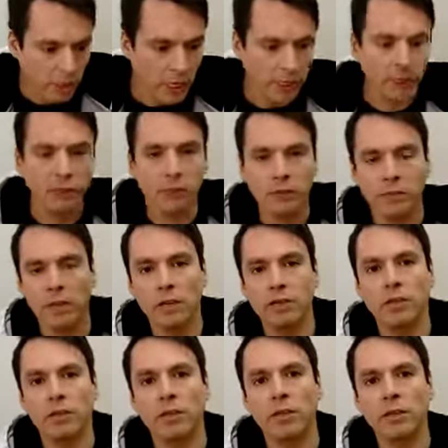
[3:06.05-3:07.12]
In this
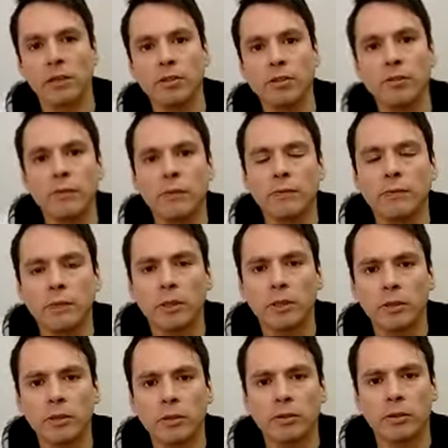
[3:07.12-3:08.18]
stage, the teacher will
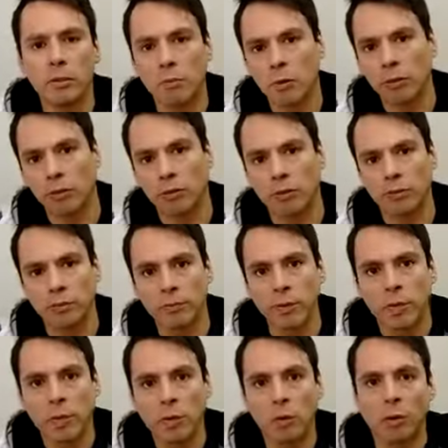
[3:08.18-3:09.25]
be just a monitor,
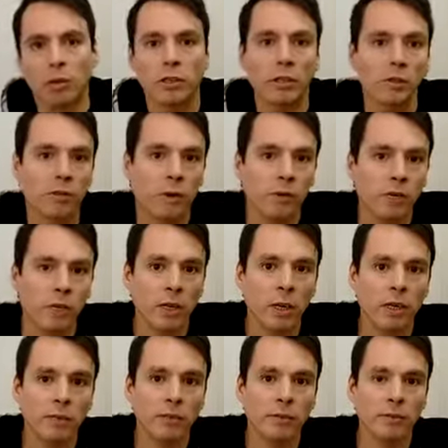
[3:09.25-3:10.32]
walking around the
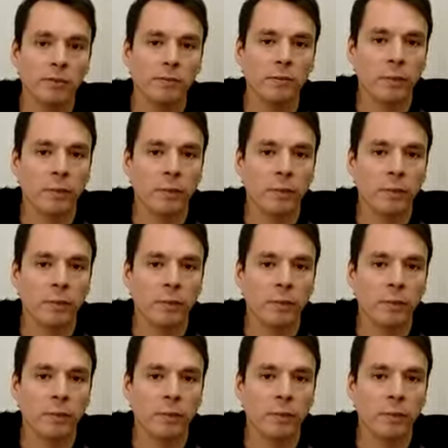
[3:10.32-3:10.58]
class,